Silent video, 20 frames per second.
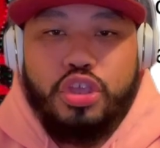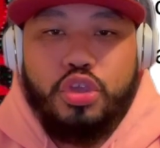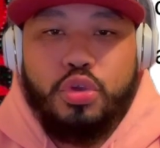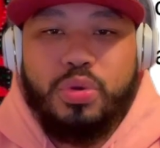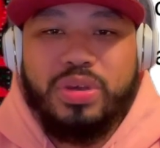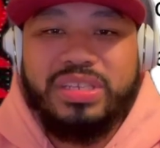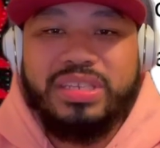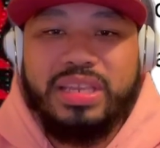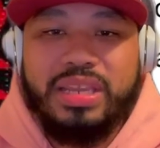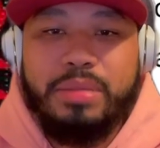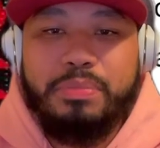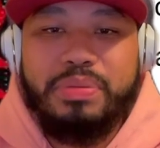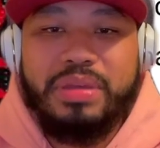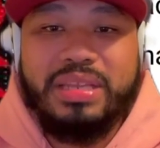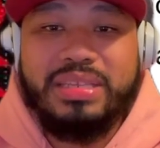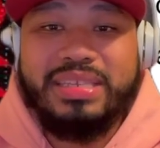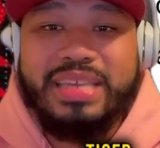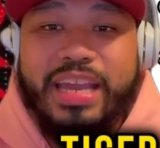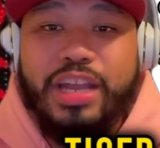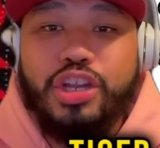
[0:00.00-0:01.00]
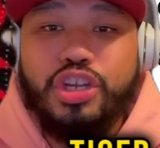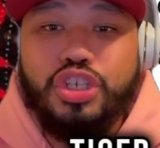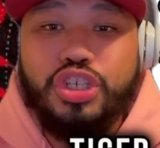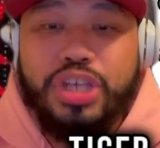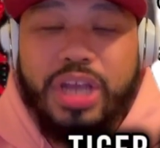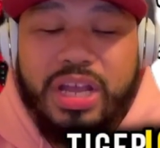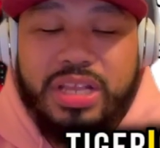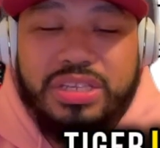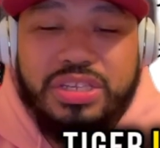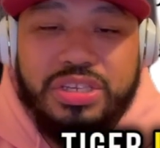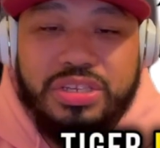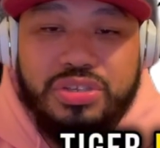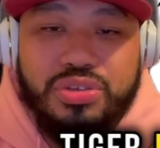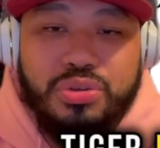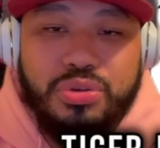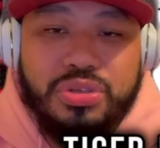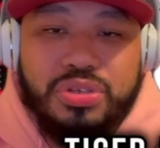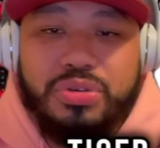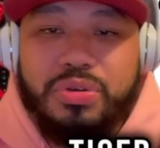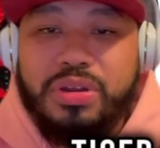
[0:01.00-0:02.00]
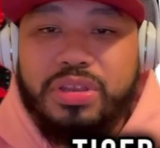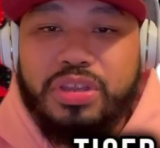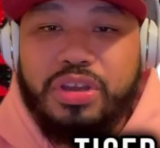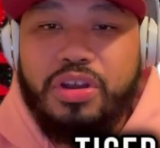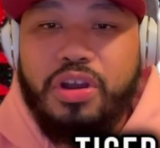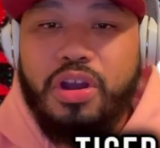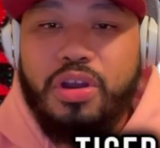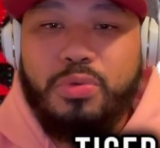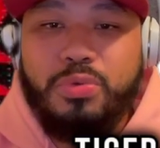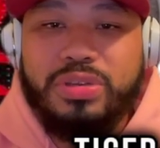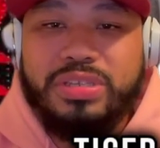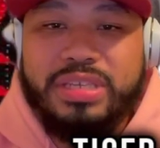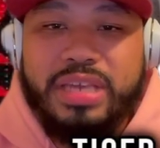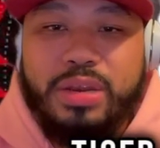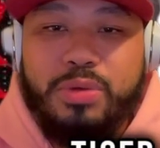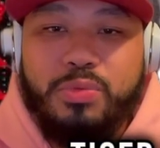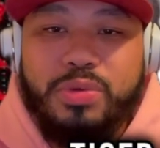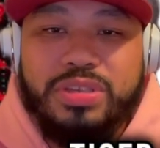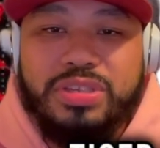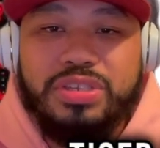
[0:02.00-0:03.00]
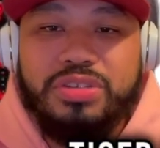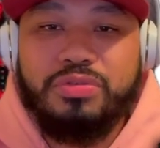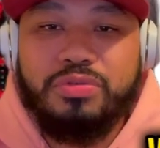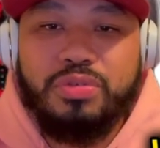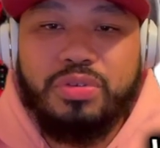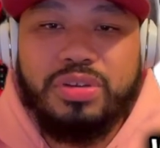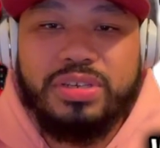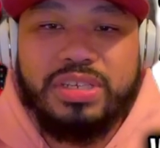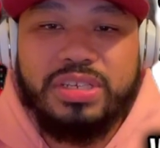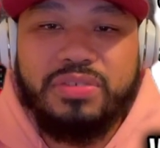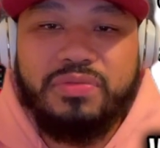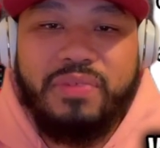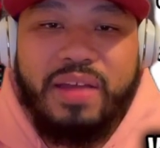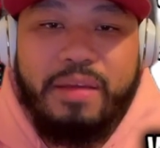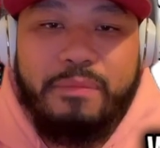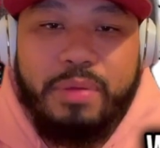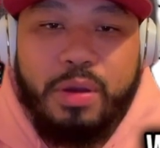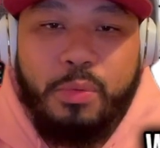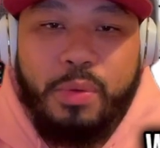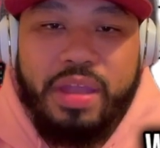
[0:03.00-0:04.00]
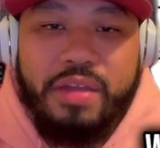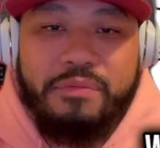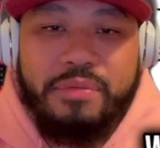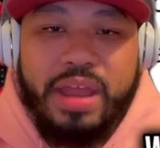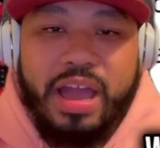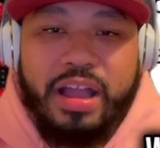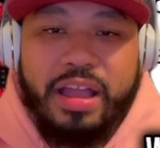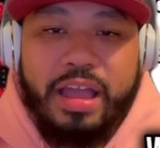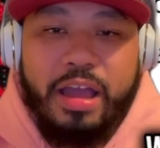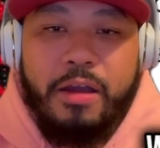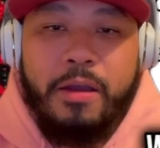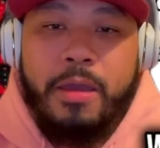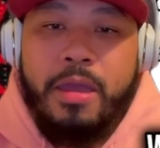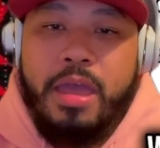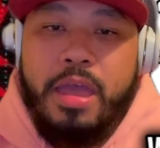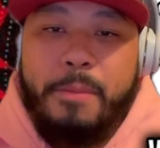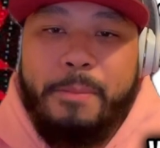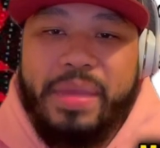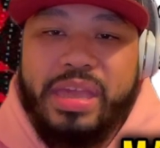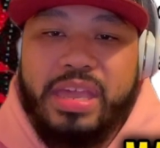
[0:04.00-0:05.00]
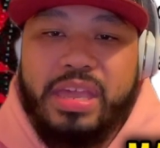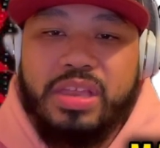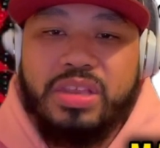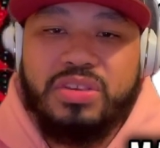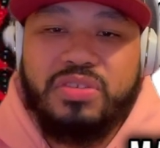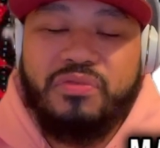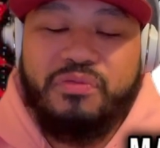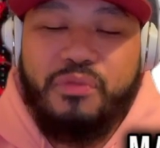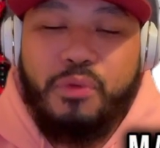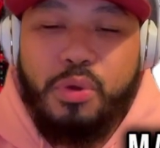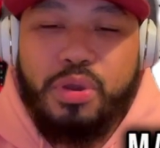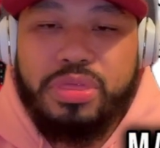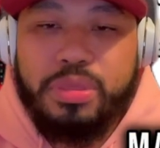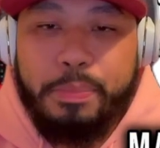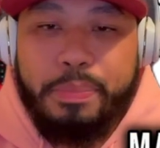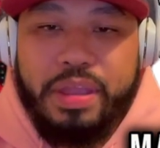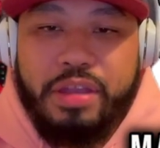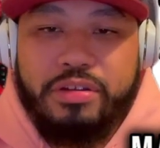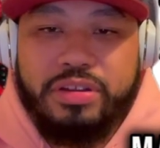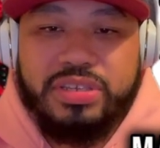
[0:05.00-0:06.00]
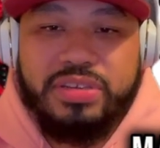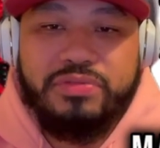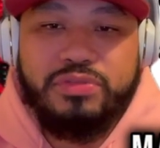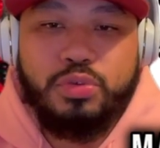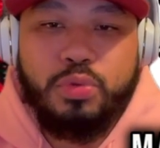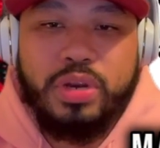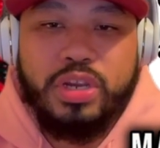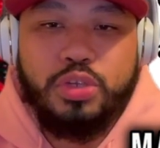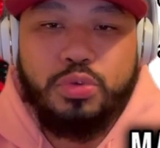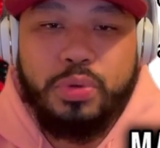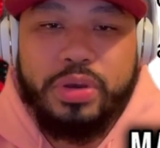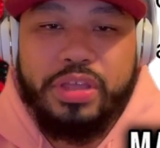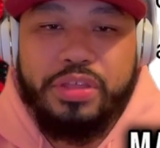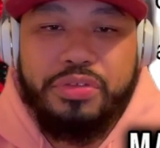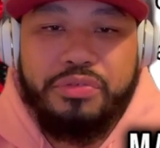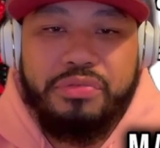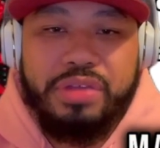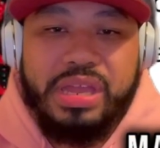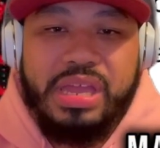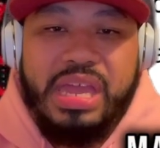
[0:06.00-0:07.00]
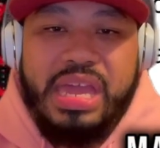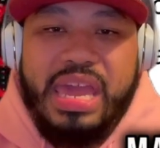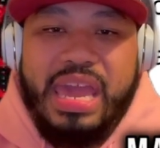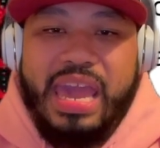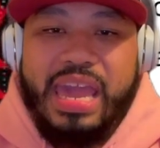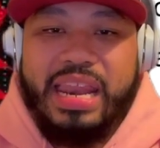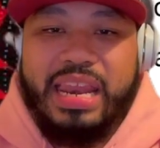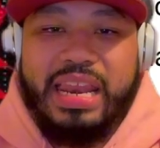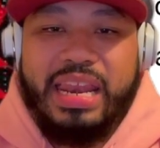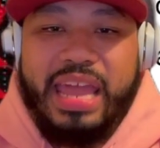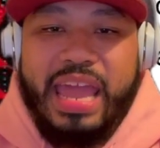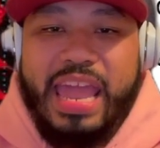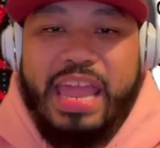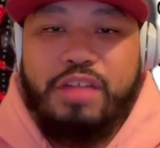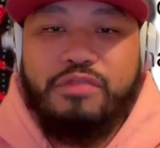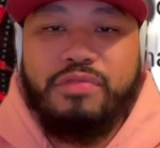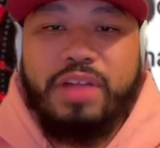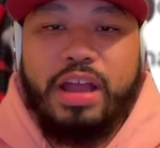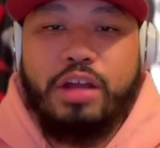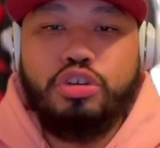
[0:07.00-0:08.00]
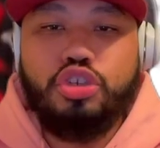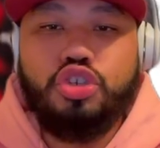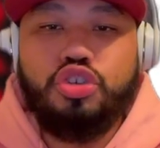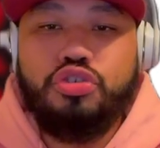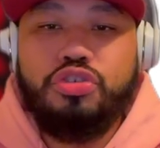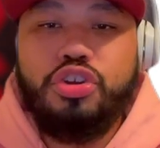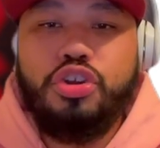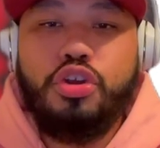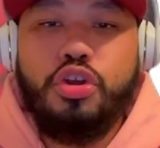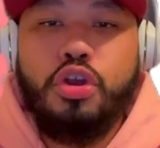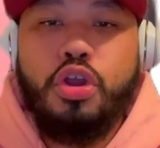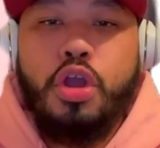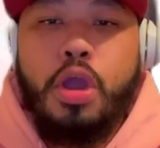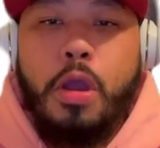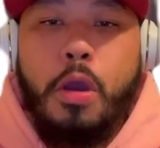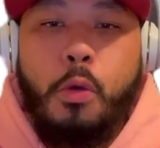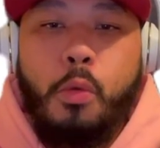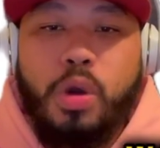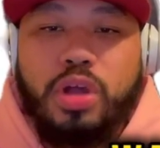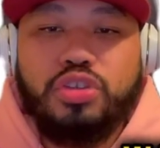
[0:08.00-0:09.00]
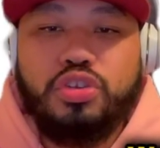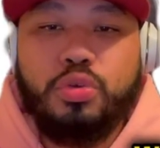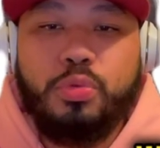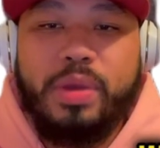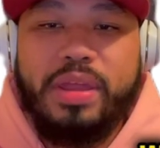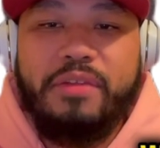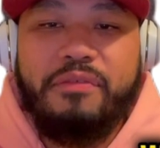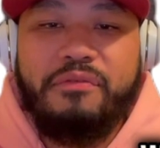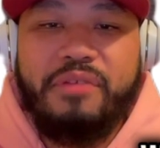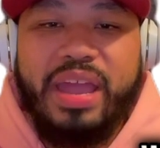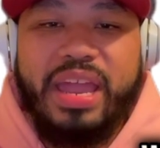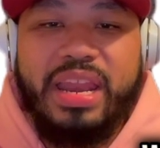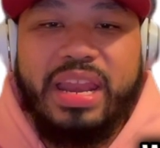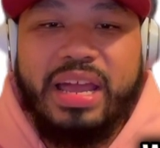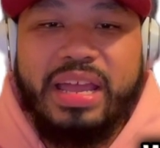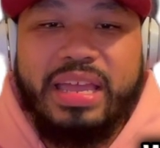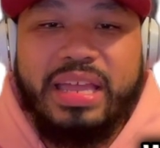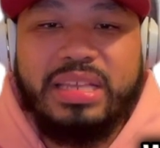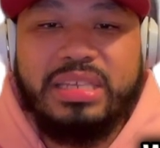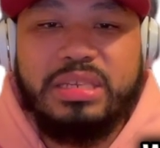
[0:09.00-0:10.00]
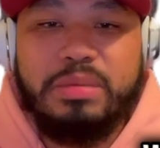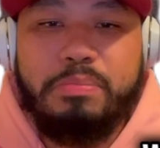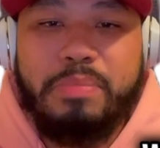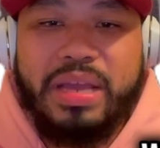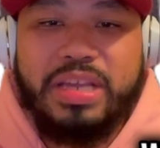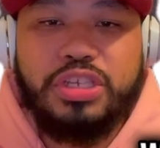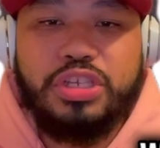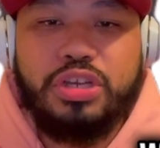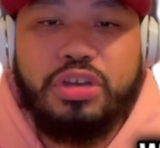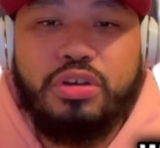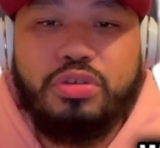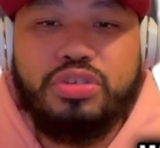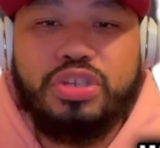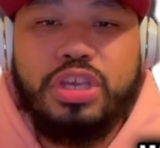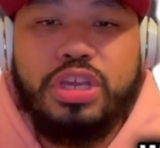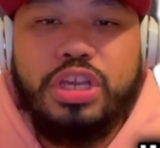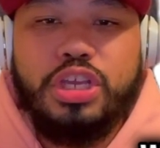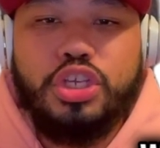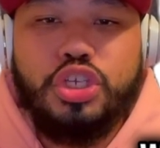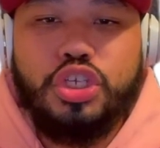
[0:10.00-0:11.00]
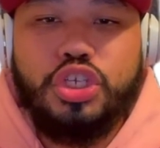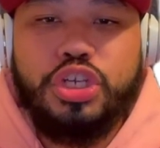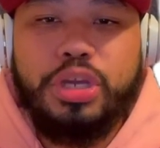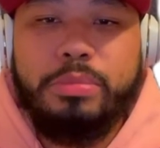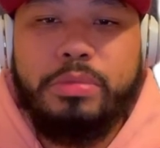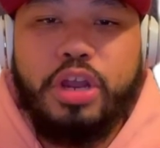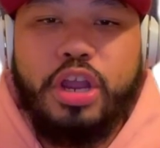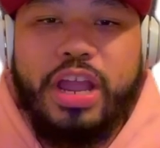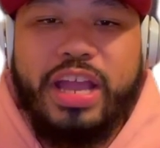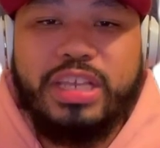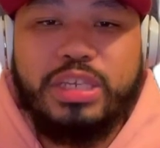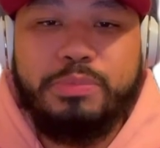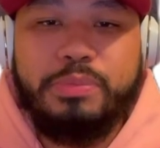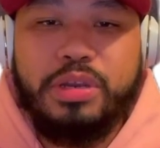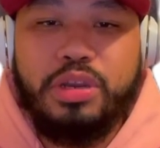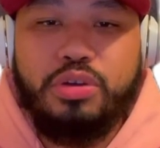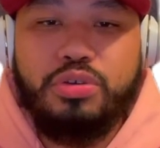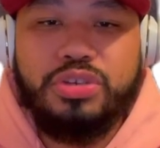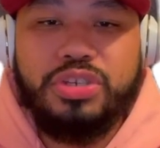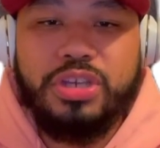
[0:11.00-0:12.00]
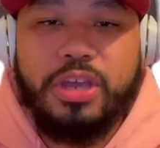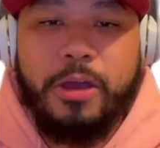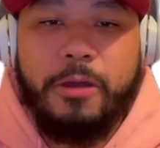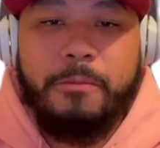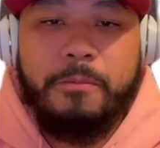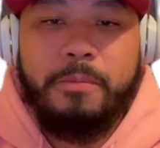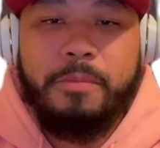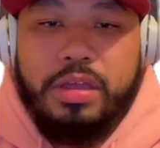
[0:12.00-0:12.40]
U.S. Olympian Tiger Johnson's also on the card with 10 wins, 0 losses, 5 by way of knockout, making his 4th appearance of 2023 in an 8-round junior welterweight fight against Mexico's Jimmer Espinosa.